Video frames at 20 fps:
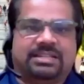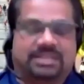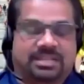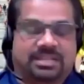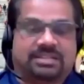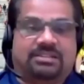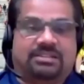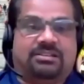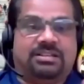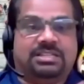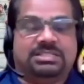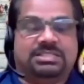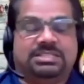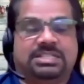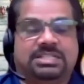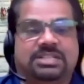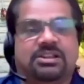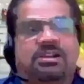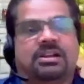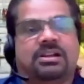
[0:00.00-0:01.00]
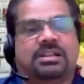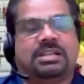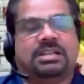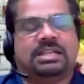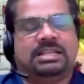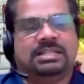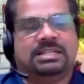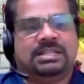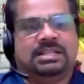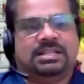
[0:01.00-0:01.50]
technology got
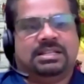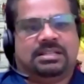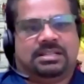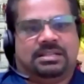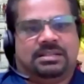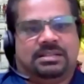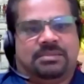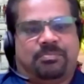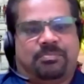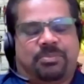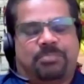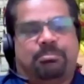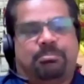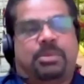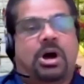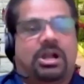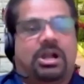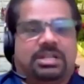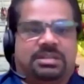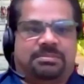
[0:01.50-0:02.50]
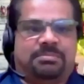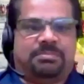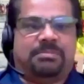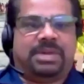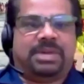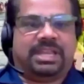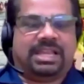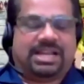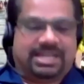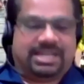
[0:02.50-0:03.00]
bought
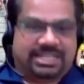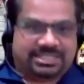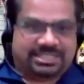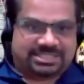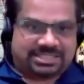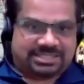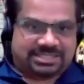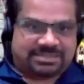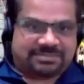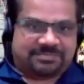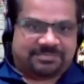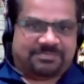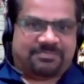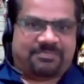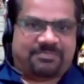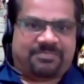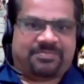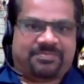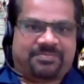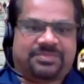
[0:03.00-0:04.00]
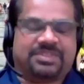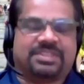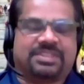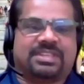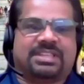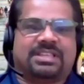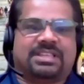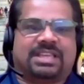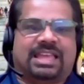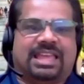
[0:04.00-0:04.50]
by Kyogen,
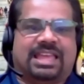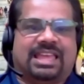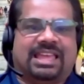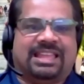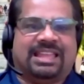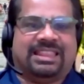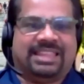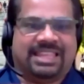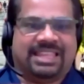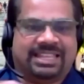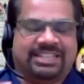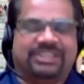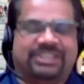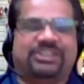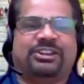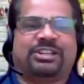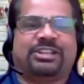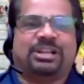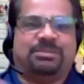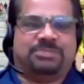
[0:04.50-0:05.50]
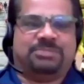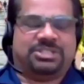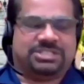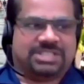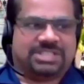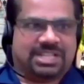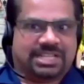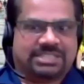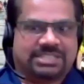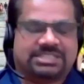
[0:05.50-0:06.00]
and then it got
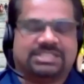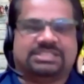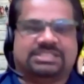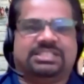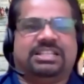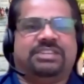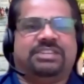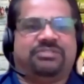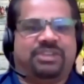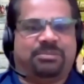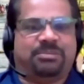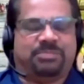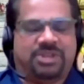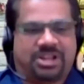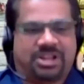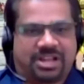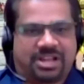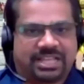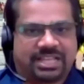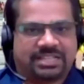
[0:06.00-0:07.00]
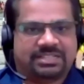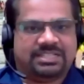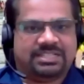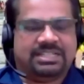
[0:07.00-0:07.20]
commercialized as a different product.